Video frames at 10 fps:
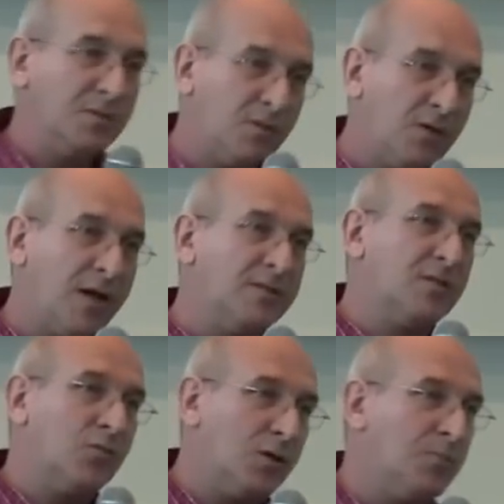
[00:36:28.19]
material
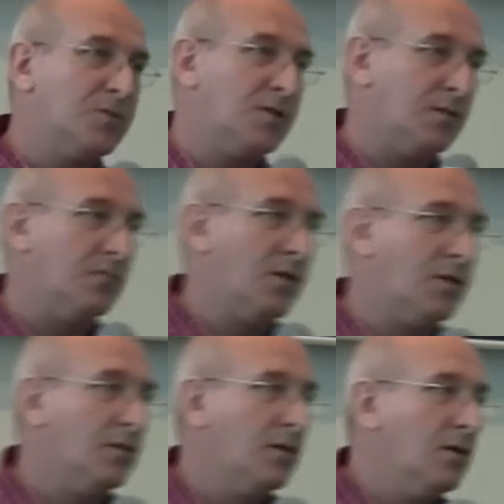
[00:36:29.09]
asset 20%,
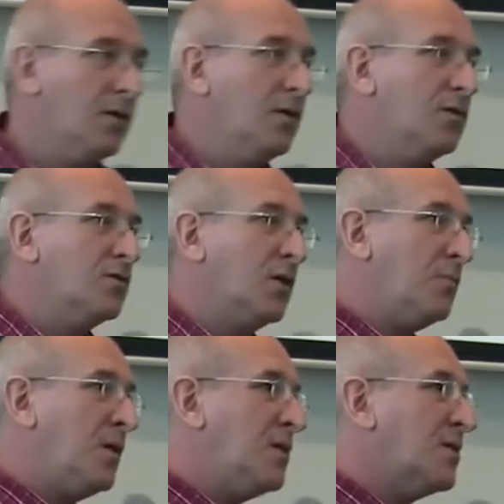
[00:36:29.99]
right? So
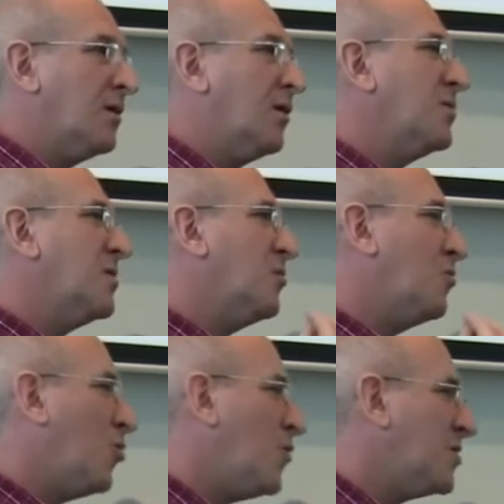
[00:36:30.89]
that means that there is an
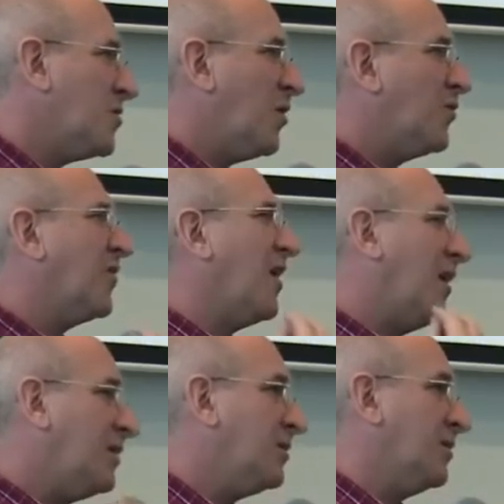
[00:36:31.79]
enormous amount of
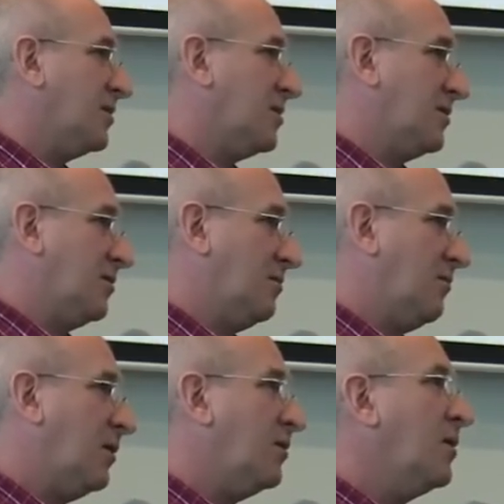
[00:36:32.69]
idleness,
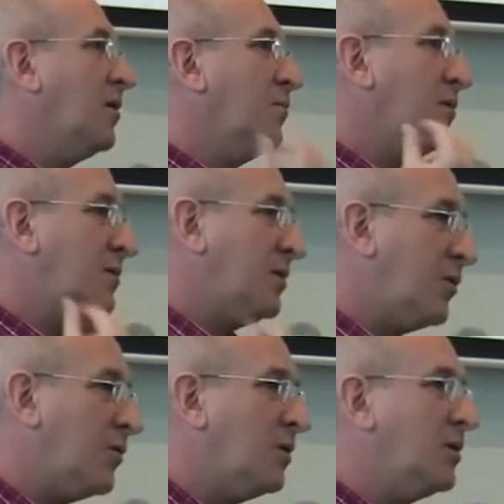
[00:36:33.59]
right?
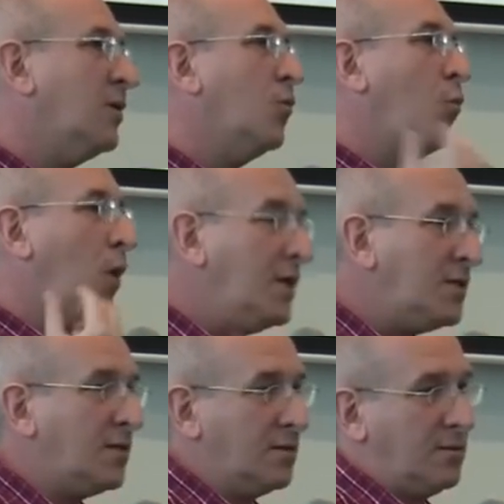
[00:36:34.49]
Materially
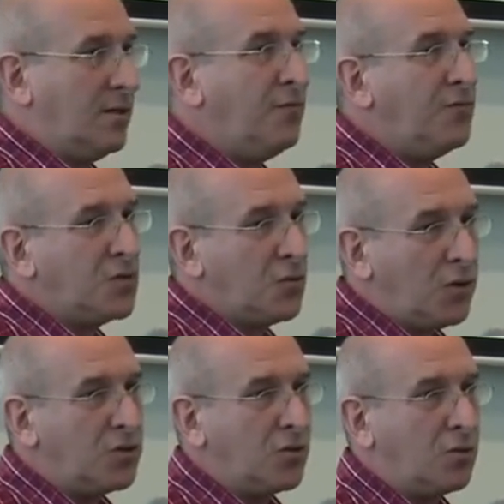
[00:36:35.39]
wasted
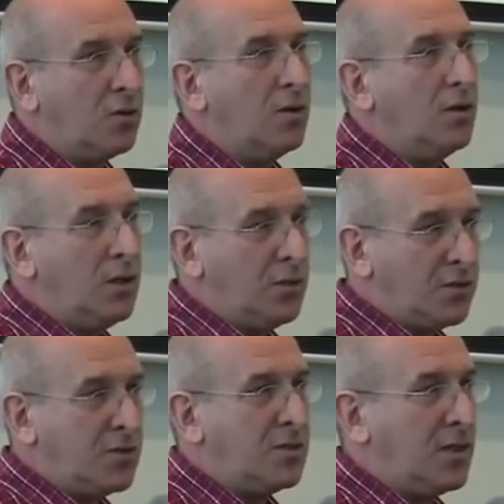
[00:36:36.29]
infrastructure in
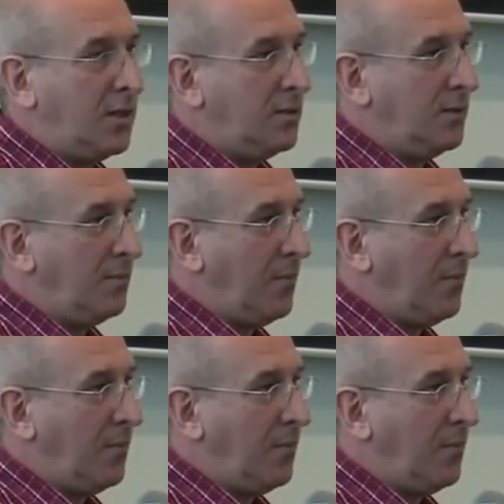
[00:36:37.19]
our society.